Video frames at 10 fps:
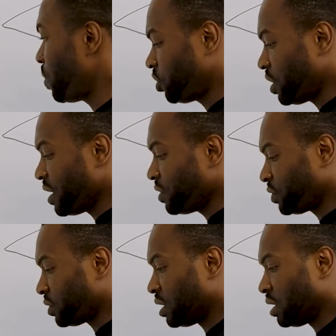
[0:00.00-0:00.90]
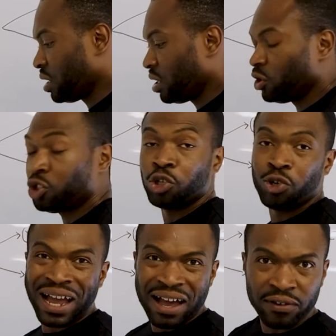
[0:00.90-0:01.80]
which is, do
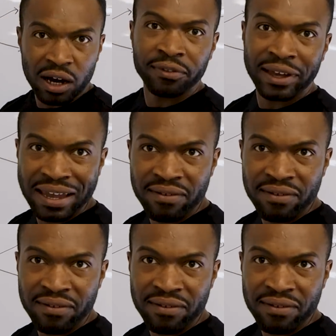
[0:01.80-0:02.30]
you have other